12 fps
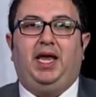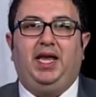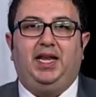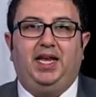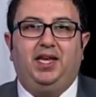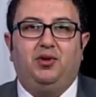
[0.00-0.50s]

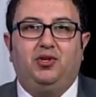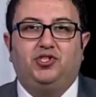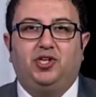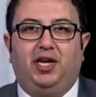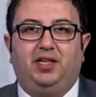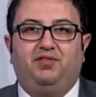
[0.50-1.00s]
Getting your
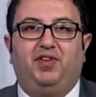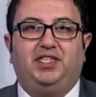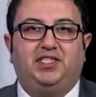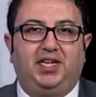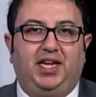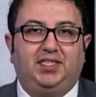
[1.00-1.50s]
child
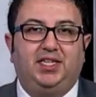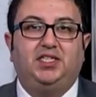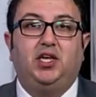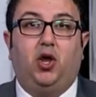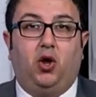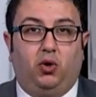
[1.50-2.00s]

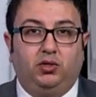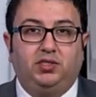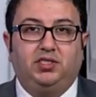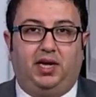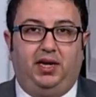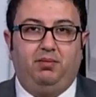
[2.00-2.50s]
vaccinated on
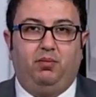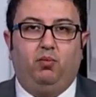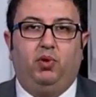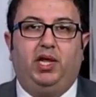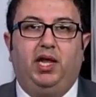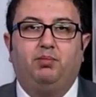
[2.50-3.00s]

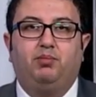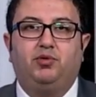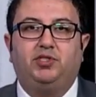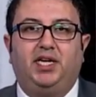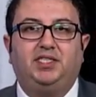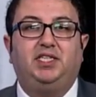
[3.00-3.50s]
time will help
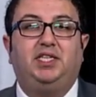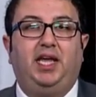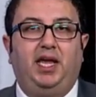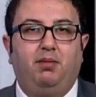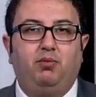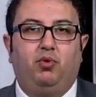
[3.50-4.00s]
protect
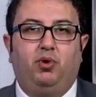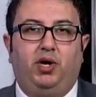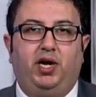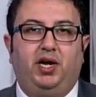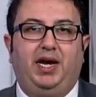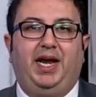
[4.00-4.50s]
him or
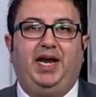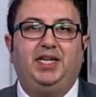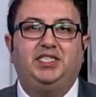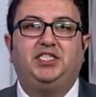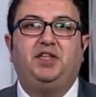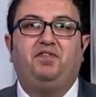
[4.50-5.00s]
her
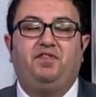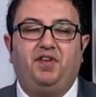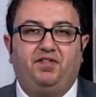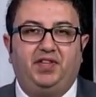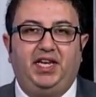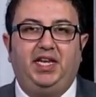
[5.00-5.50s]
against
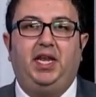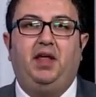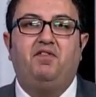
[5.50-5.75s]
15